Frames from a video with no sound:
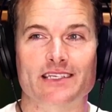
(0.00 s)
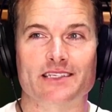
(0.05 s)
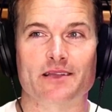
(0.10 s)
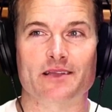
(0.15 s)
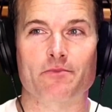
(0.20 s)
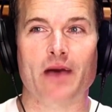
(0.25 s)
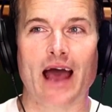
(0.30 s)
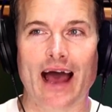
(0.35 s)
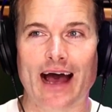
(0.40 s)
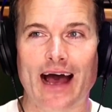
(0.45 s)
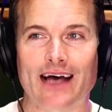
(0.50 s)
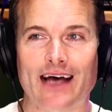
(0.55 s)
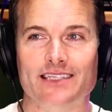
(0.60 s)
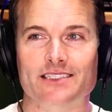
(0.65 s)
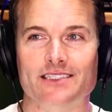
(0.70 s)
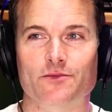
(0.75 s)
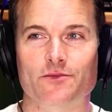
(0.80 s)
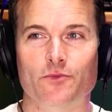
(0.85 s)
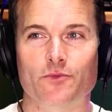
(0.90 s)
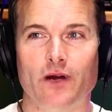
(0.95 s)

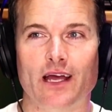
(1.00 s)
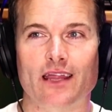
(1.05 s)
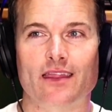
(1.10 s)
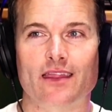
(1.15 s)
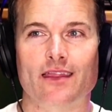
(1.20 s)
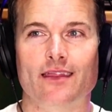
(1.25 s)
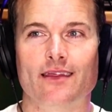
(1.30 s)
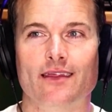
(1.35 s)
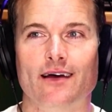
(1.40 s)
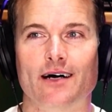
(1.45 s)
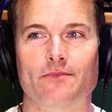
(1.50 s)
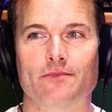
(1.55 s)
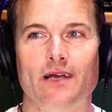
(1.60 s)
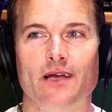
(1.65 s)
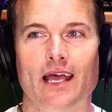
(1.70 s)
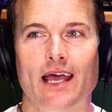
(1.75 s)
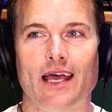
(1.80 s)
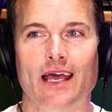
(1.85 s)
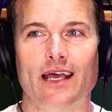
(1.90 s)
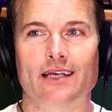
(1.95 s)
past with
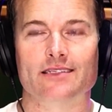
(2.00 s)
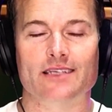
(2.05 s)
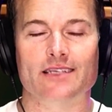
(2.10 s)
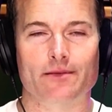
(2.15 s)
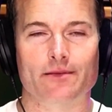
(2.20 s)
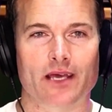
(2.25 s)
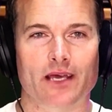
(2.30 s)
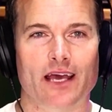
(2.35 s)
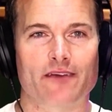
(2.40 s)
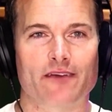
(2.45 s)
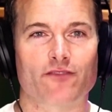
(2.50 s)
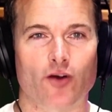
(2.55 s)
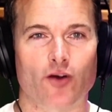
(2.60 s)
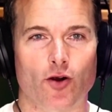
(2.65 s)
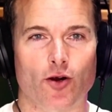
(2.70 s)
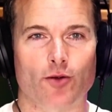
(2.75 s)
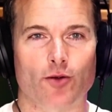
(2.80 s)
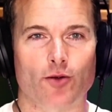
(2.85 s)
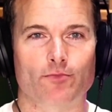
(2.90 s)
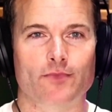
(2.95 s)
a CPA
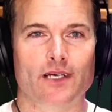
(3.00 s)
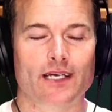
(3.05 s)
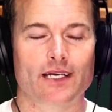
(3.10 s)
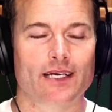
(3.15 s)
firm,